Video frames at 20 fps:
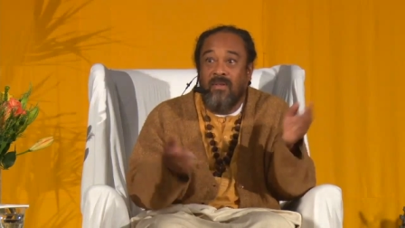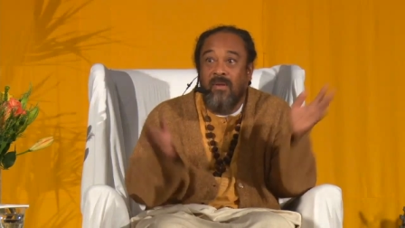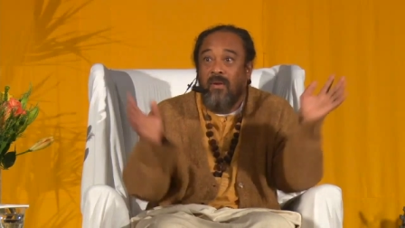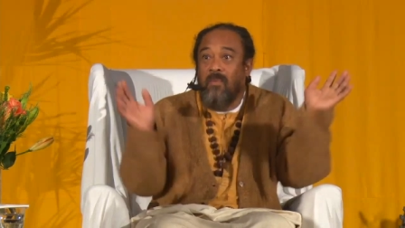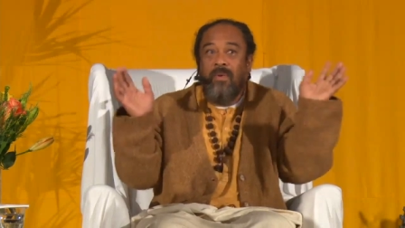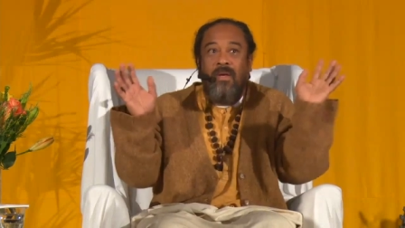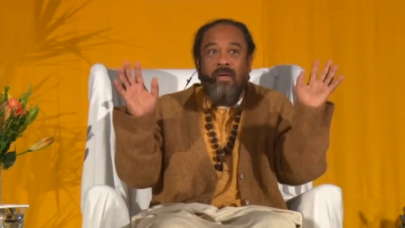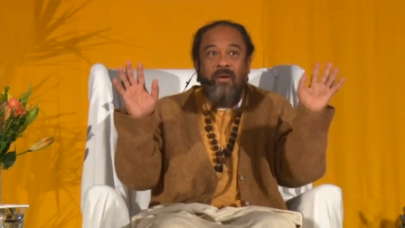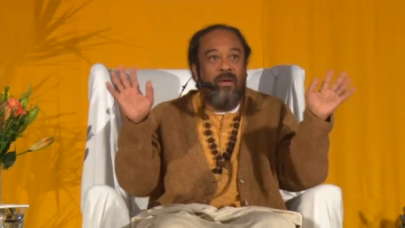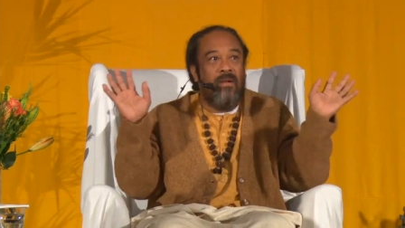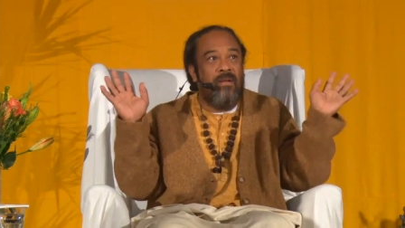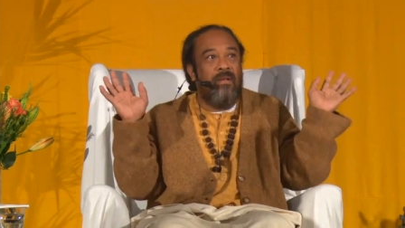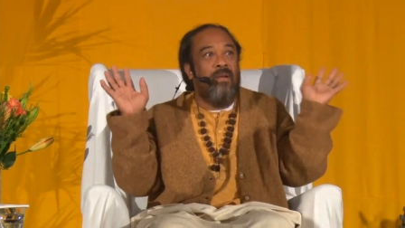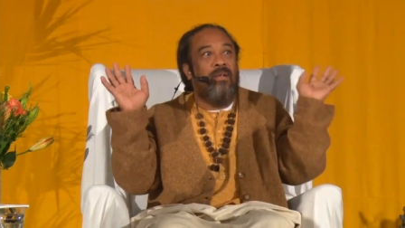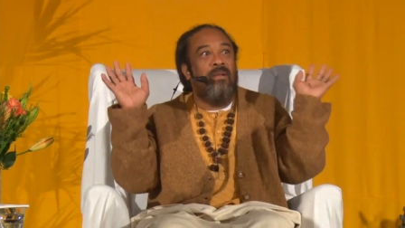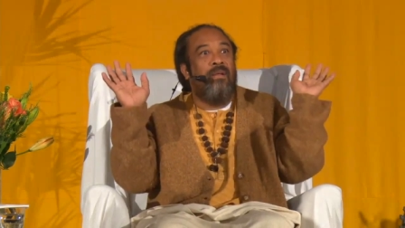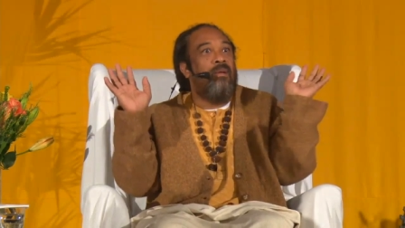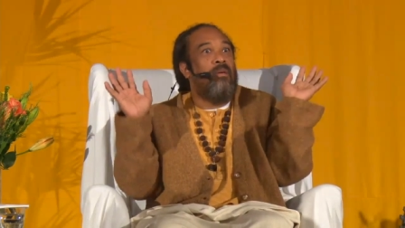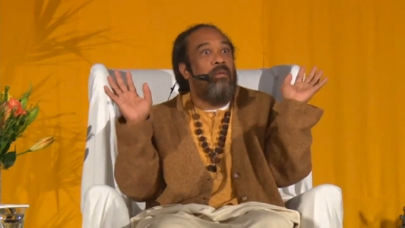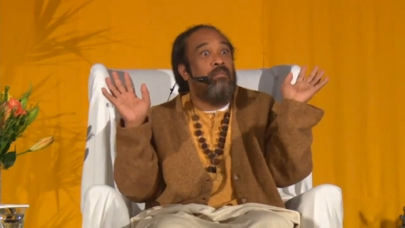You think, oh my God,
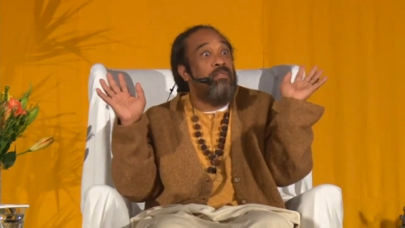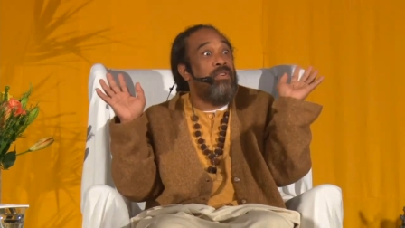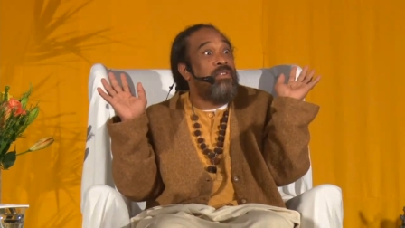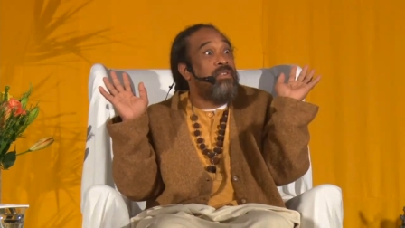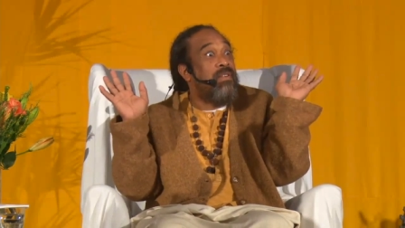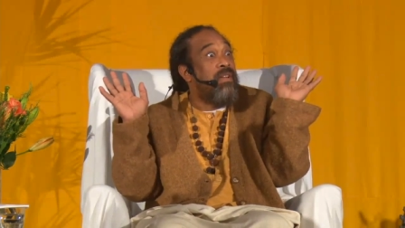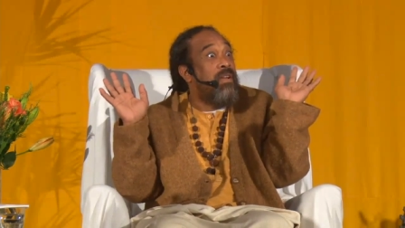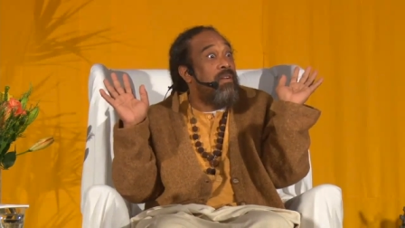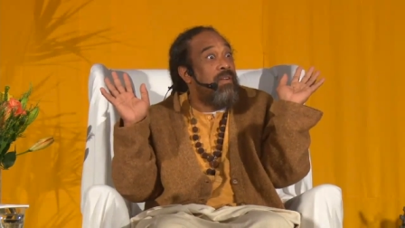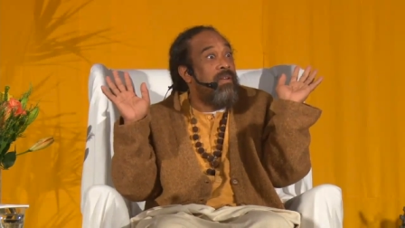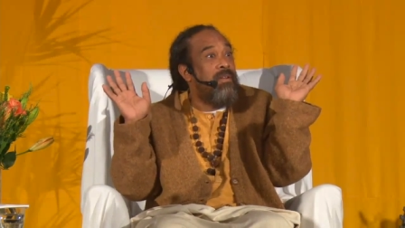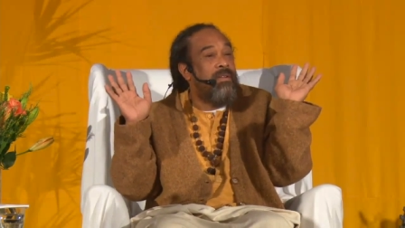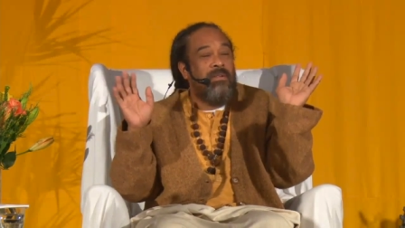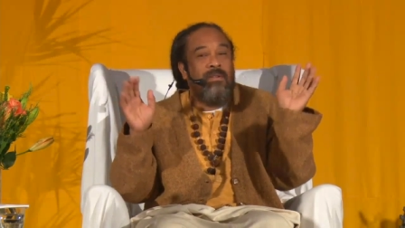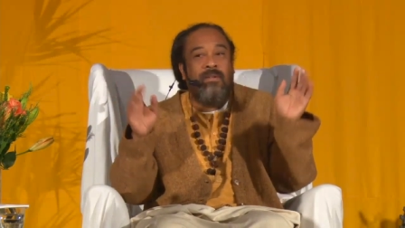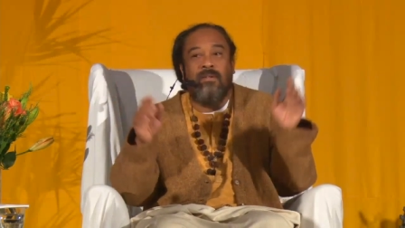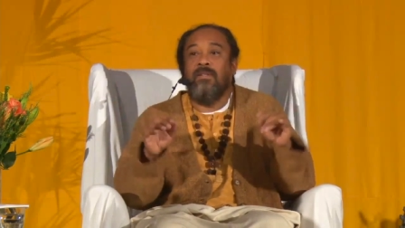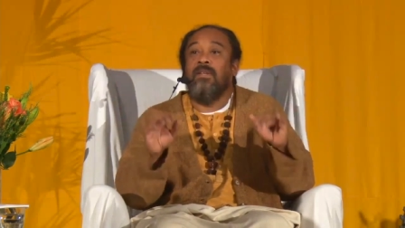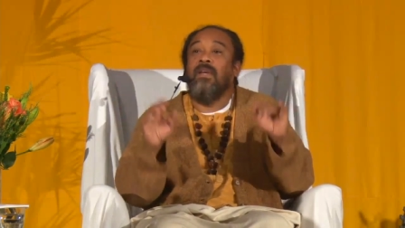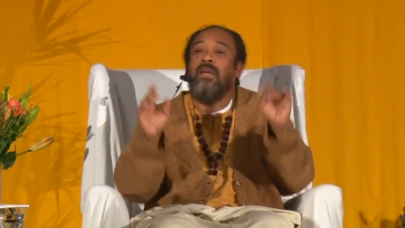I'm vegetarian.
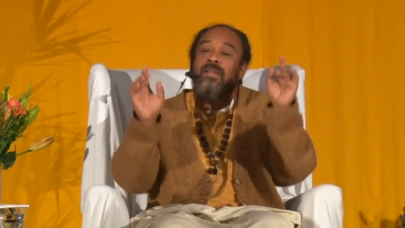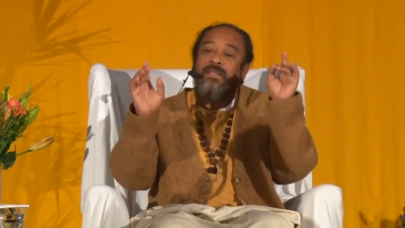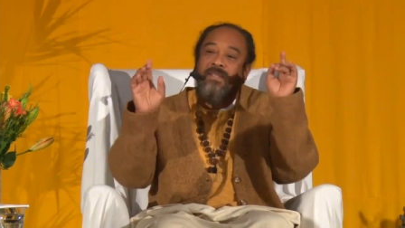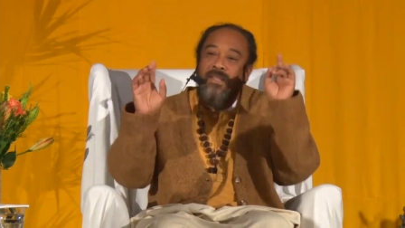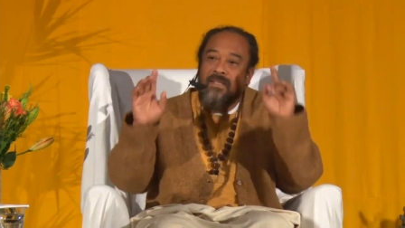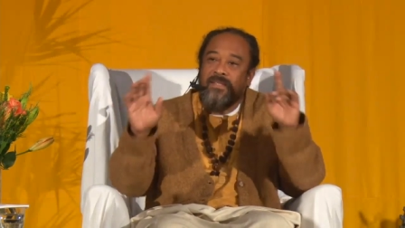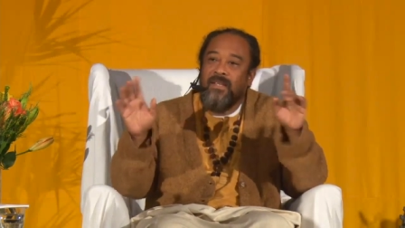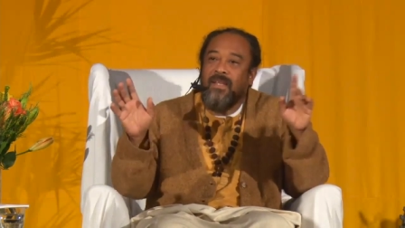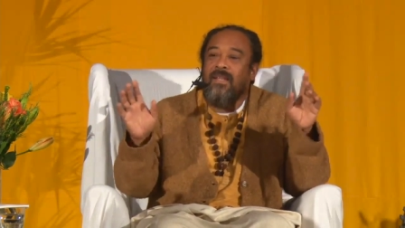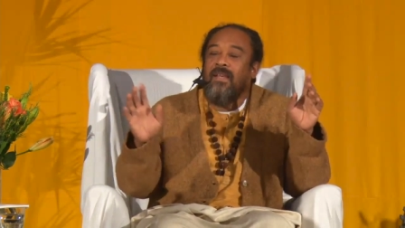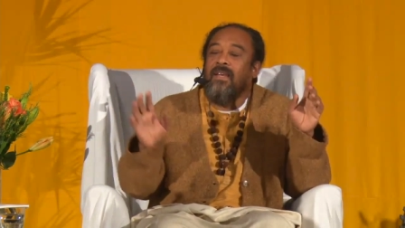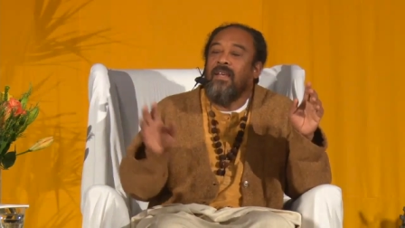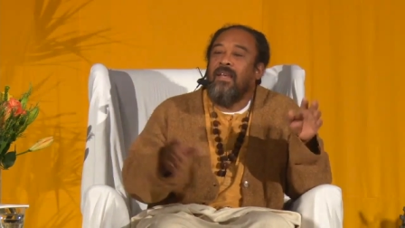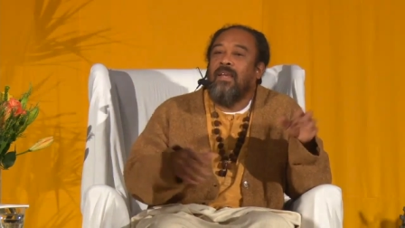You know, yes.